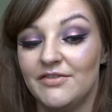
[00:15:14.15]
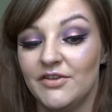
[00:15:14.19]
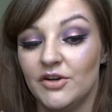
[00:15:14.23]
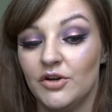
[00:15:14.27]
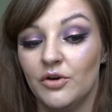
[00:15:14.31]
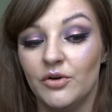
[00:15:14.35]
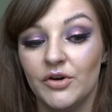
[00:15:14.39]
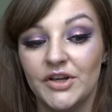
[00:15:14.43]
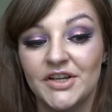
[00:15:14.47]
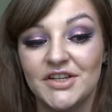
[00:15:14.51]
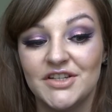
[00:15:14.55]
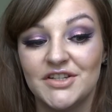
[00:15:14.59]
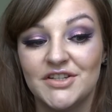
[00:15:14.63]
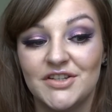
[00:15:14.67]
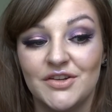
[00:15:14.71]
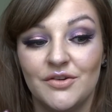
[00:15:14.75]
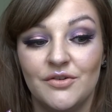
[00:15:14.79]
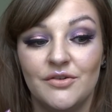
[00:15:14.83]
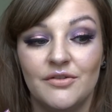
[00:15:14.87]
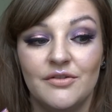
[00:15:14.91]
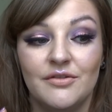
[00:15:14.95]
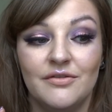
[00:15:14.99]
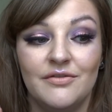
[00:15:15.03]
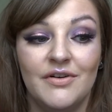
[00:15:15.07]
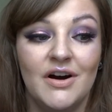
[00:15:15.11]
If you're not
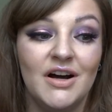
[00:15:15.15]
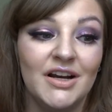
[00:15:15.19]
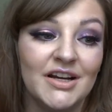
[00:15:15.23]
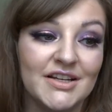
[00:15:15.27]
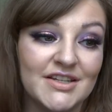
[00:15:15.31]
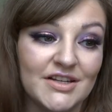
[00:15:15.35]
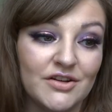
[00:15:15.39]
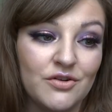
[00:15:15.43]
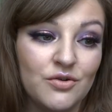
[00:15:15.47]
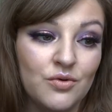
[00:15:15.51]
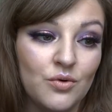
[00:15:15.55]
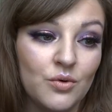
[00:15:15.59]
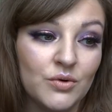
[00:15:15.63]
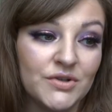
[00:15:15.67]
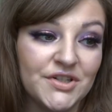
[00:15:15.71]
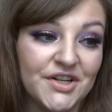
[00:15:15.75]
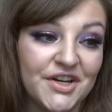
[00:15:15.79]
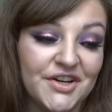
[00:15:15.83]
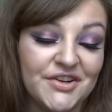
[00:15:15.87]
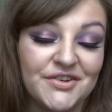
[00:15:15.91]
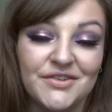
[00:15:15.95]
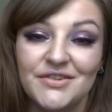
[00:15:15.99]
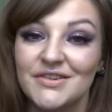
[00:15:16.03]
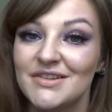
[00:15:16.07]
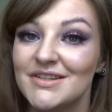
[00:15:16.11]
into violets and cool
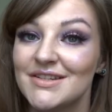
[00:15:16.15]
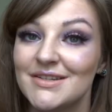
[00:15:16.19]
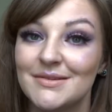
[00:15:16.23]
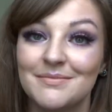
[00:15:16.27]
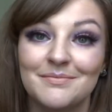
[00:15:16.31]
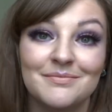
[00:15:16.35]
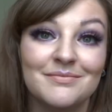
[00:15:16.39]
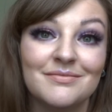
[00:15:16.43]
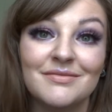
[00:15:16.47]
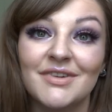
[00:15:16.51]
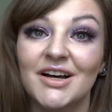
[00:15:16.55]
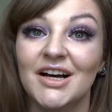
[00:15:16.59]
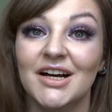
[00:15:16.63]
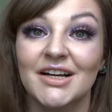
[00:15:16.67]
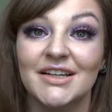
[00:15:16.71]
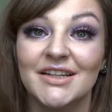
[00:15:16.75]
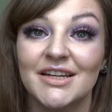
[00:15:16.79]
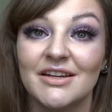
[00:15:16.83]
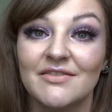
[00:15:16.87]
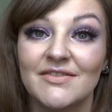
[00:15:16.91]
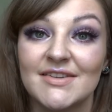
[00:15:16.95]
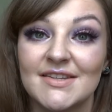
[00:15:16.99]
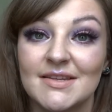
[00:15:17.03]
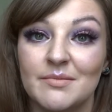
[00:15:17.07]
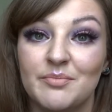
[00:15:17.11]
tones,
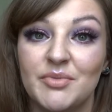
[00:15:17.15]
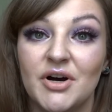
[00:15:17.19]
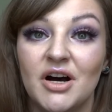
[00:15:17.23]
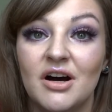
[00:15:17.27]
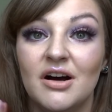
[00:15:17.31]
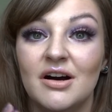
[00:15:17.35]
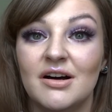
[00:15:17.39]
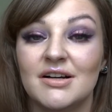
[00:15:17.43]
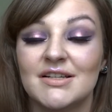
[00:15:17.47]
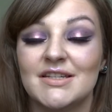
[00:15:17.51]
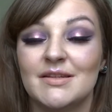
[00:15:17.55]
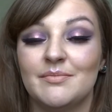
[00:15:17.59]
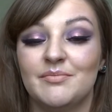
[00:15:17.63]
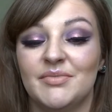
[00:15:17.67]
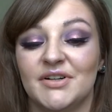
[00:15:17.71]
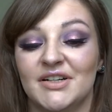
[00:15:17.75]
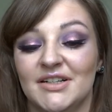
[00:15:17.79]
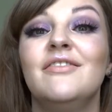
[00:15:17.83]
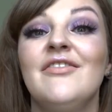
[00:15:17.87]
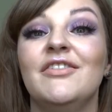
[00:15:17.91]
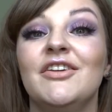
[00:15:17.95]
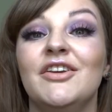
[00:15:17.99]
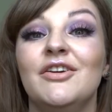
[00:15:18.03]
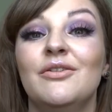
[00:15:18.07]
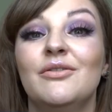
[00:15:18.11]
I'd give this a pass,
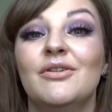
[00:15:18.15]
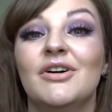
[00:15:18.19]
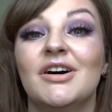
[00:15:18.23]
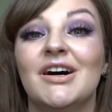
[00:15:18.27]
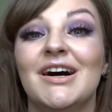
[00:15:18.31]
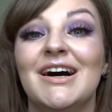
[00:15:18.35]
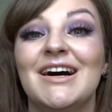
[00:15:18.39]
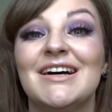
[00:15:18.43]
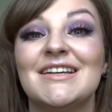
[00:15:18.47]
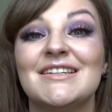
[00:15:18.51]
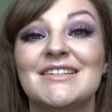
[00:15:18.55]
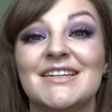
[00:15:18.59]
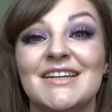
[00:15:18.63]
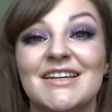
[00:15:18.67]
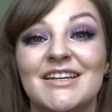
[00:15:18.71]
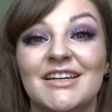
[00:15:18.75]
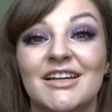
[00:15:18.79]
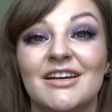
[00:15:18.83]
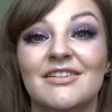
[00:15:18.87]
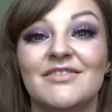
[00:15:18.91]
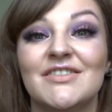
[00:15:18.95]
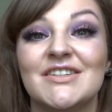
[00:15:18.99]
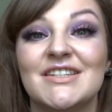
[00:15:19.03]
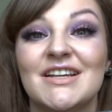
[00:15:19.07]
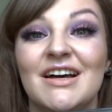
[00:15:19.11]
but if you are as in
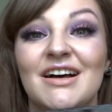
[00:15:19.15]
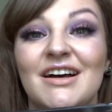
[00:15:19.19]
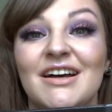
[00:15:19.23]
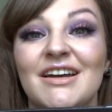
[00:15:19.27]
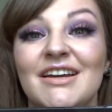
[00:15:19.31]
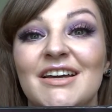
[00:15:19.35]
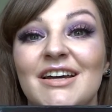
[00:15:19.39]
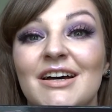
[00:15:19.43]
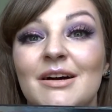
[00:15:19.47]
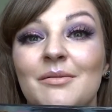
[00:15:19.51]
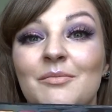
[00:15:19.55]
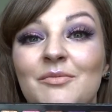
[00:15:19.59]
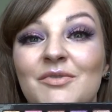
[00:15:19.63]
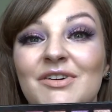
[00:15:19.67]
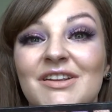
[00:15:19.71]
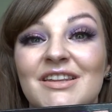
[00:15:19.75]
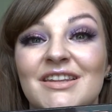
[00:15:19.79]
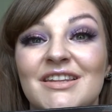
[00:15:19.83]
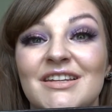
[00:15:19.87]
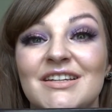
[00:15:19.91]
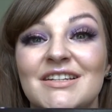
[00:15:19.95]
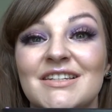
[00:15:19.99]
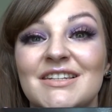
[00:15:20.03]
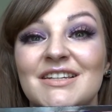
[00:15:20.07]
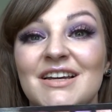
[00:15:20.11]
love as I am
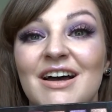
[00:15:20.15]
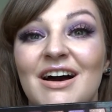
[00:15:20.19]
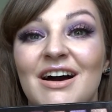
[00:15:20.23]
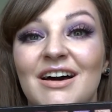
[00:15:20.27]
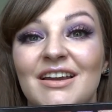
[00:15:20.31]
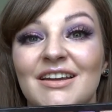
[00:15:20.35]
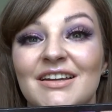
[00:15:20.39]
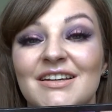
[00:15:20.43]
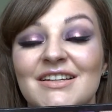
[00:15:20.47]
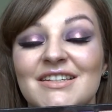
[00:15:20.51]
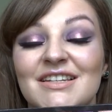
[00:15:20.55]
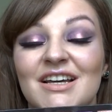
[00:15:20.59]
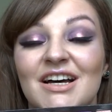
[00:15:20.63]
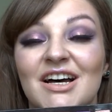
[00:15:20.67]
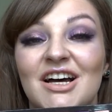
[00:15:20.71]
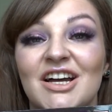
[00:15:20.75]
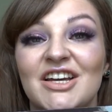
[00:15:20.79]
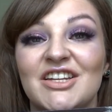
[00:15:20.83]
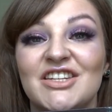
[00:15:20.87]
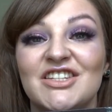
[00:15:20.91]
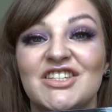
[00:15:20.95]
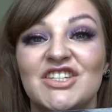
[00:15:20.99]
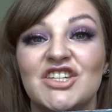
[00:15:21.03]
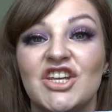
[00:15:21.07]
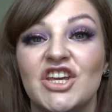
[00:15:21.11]
with these colors,
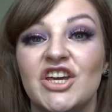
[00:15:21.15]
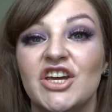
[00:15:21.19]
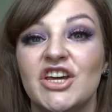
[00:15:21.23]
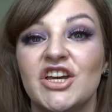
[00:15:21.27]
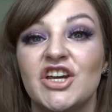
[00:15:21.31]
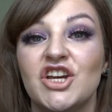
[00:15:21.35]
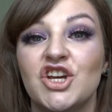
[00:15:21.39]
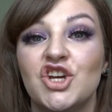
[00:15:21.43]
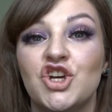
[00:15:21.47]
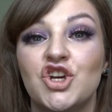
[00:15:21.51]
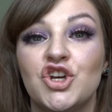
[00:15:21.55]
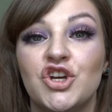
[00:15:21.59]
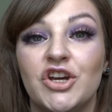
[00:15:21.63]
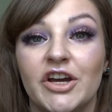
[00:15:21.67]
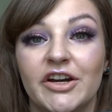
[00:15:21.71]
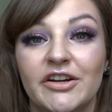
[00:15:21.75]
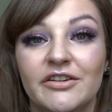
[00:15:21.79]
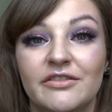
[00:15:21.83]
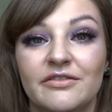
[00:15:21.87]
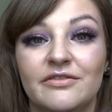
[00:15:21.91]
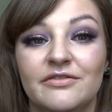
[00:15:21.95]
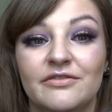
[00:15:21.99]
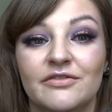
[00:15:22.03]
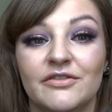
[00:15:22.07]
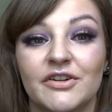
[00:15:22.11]
I'd say
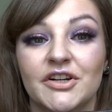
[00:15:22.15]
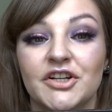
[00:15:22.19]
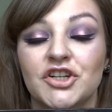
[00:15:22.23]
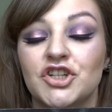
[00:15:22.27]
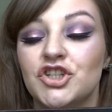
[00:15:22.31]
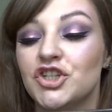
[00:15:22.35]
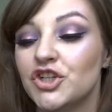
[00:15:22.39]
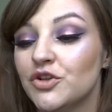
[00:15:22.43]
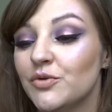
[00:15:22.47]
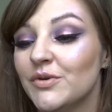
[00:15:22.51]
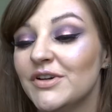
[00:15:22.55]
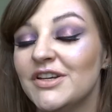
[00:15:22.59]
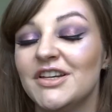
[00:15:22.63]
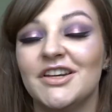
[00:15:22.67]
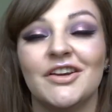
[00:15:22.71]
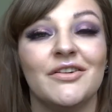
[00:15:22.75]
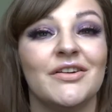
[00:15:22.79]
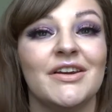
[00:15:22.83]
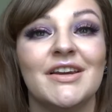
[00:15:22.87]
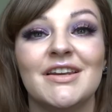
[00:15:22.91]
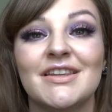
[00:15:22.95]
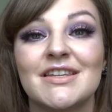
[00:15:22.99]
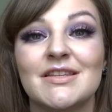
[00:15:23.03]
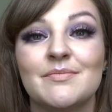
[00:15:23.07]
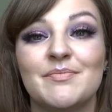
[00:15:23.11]
go for it. Do it.
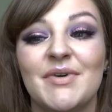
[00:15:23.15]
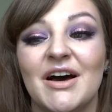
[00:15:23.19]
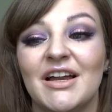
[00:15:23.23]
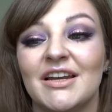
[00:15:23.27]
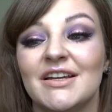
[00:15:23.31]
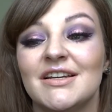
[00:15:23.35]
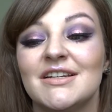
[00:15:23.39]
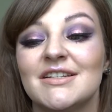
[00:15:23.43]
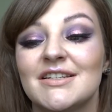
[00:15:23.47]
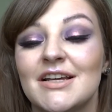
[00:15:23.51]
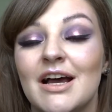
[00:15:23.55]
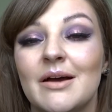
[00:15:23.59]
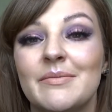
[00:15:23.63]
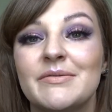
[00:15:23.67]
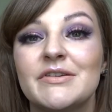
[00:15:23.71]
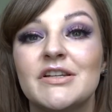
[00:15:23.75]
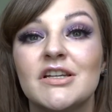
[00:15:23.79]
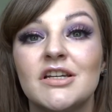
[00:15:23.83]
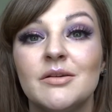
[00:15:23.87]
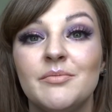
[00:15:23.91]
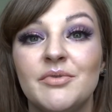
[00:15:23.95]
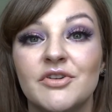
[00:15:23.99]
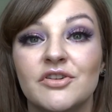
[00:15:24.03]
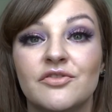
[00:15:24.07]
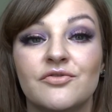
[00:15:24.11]
You need this palette. It's
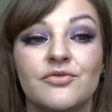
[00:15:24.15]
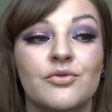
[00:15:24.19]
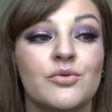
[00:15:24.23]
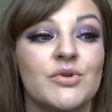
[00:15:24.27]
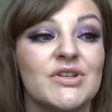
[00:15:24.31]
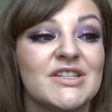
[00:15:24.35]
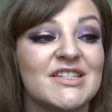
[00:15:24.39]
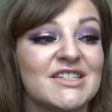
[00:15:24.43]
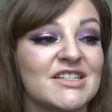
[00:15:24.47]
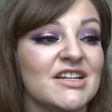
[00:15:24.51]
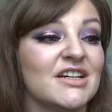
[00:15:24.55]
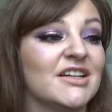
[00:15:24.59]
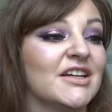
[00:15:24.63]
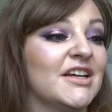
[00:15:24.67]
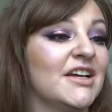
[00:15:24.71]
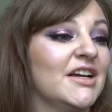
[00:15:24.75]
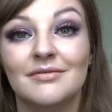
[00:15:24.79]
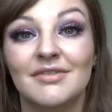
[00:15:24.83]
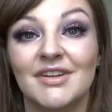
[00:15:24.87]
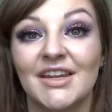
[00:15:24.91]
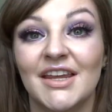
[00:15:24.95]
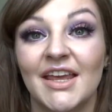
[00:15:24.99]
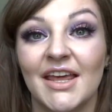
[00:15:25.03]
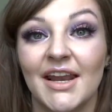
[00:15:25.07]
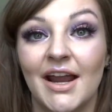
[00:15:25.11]
absolutely beautiful. It's stunning.
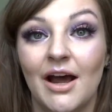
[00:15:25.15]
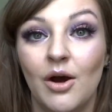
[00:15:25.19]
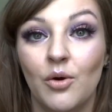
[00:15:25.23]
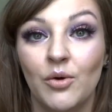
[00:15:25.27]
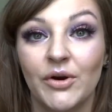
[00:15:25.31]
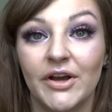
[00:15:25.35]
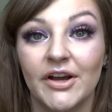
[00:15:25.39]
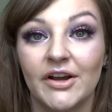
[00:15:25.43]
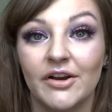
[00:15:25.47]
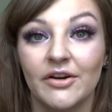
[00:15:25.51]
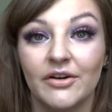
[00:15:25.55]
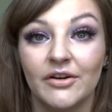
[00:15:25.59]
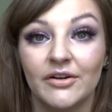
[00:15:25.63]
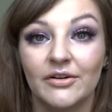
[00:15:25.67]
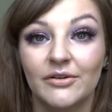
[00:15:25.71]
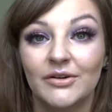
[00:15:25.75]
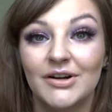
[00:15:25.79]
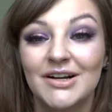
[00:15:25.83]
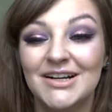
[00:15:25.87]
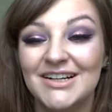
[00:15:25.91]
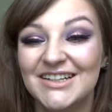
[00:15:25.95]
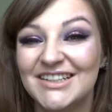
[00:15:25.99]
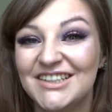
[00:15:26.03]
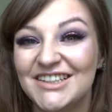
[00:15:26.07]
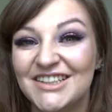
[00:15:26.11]
Get out of it,
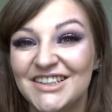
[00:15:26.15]
girl.